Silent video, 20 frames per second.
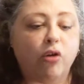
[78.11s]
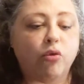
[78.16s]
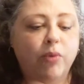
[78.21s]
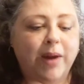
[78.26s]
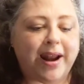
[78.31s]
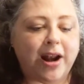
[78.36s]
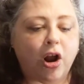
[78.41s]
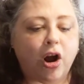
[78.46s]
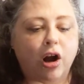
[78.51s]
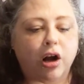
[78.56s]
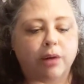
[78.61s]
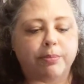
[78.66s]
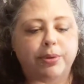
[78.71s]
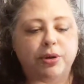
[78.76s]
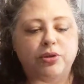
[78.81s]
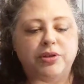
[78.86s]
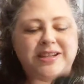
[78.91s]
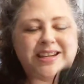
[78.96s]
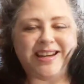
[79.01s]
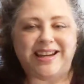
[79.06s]
Red Heart
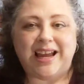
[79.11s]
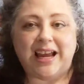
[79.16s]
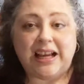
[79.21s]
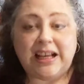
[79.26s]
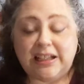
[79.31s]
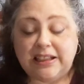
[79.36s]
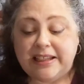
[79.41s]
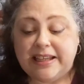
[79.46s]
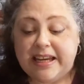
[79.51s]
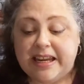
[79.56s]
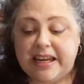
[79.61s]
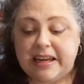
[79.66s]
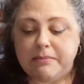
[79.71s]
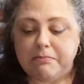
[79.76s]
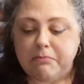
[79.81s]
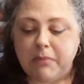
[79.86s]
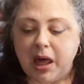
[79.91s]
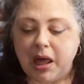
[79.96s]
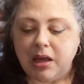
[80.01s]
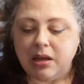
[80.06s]
Boutique
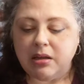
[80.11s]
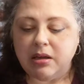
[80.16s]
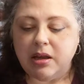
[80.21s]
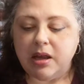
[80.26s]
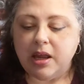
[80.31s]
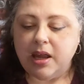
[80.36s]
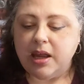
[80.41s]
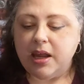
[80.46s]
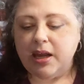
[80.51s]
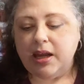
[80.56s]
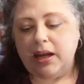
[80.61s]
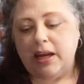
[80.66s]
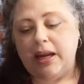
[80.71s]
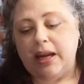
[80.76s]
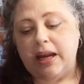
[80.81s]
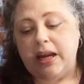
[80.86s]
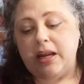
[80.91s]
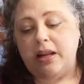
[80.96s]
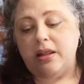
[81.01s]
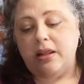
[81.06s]
Gleam
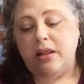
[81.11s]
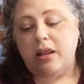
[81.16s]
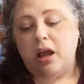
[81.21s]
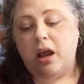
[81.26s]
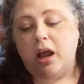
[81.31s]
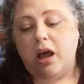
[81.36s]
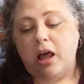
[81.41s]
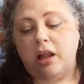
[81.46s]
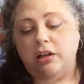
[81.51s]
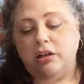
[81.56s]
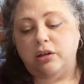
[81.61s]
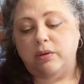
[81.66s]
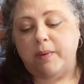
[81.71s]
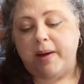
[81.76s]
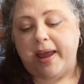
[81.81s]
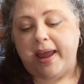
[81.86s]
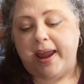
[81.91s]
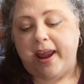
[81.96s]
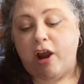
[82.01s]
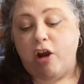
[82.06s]
in the
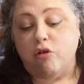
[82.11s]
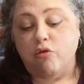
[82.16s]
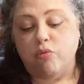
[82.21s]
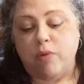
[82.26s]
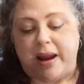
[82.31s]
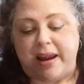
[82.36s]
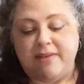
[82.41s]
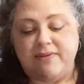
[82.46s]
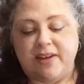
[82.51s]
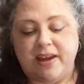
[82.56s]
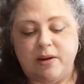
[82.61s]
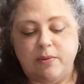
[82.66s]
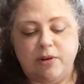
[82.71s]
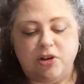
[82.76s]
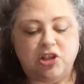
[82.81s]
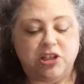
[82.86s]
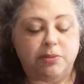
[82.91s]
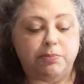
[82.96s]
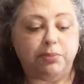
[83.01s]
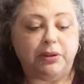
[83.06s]
colorway Raven,
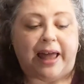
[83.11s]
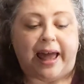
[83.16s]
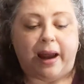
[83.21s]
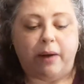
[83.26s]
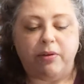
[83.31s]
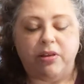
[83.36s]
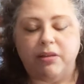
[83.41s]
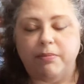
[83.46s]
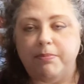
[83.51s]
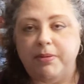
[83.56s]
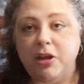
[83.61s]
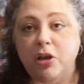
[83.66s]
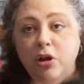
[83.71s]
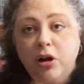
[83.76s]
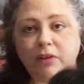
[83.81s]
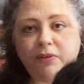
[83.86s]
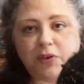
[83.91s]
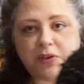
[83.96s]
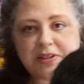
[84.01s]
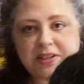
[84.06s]
which is black with a
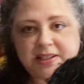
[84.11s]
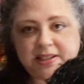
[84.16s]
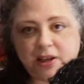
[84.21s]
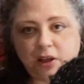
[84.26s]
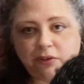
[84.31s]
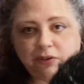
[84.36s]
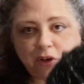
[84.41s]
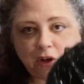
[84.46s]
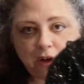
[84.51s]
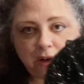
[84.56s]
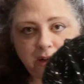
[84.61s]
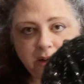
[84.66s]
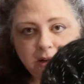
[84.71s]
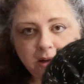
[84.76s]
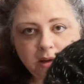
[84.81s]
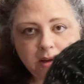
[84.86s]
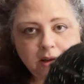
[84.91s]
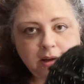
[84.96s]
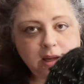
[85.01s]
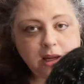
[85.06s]
beautiful silver
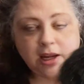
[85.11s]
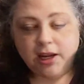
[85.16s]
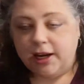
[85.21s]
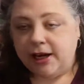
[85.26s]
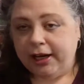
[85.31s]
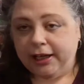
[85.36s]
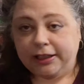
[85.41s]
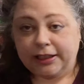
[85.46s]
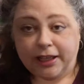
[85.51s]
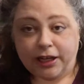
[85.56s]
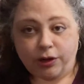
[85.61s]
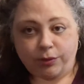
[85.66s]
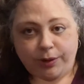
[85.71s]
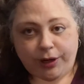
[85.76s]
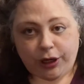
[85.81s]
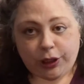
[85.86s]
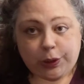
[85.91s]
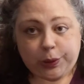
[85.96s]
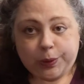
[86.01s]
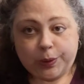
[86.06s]

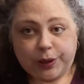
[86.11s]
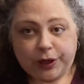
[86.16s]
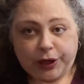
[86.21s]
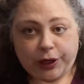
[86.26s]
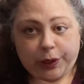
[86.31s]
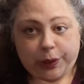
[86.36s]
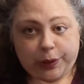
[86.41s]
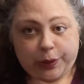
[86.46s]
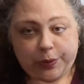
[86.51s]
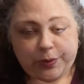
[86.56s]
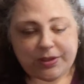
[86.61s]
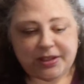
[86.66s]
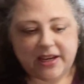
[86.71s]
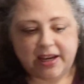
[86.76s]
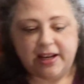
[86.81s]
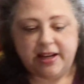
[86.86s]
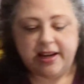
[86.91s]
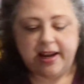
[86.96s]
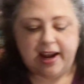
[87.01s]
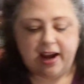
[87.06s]
glittery glittery glues
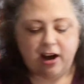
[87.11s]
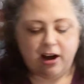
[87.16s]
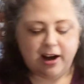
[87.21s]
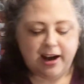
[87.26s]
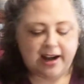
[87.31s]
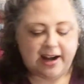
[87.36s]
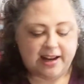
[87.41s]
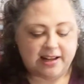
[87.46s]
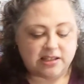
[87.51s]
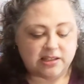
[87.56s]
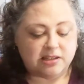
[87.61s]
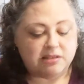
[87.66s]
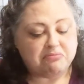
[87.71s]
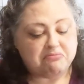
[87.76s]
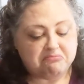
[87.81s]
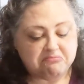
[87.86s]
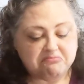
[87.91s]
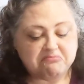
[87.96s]
in there, and it's